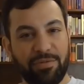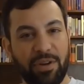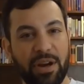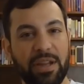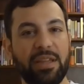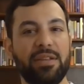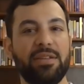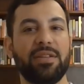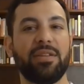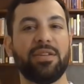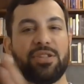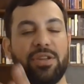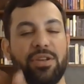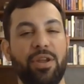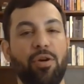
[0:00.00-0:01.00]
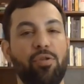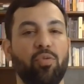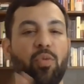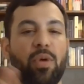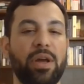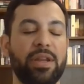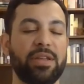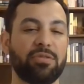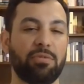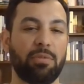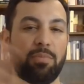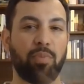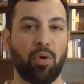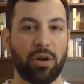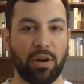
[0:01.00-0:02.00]
front end to note. One is
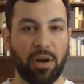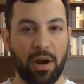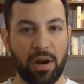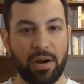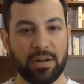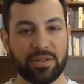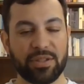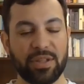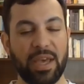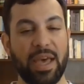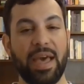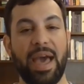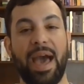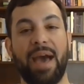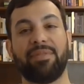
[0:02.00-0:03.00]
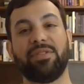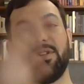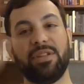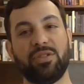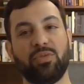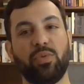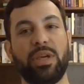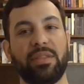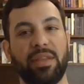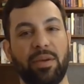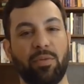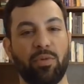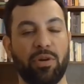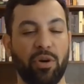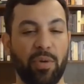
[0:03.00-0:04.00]
report cards. After this week, they
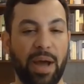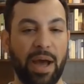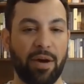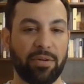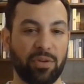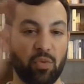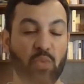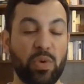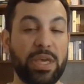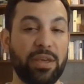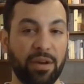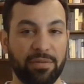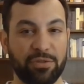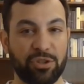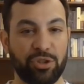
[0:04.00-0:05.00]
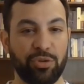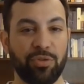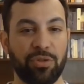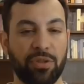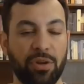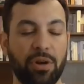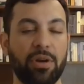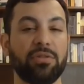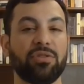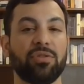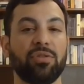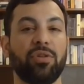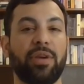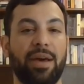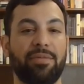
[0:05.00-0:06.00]
will go out the week of June 3rd. So
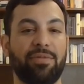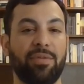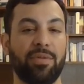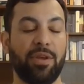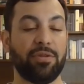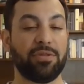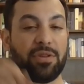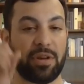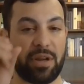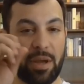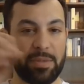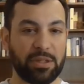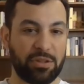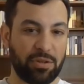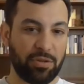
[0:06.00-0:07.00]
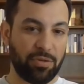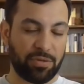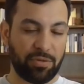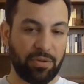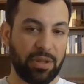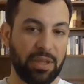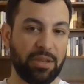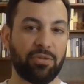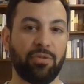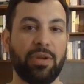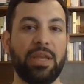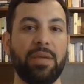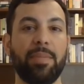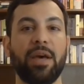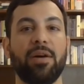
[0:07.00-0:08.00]
look out for those. They're coming to you through
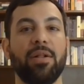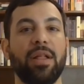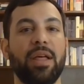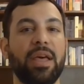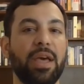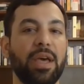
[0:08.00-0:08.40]
email.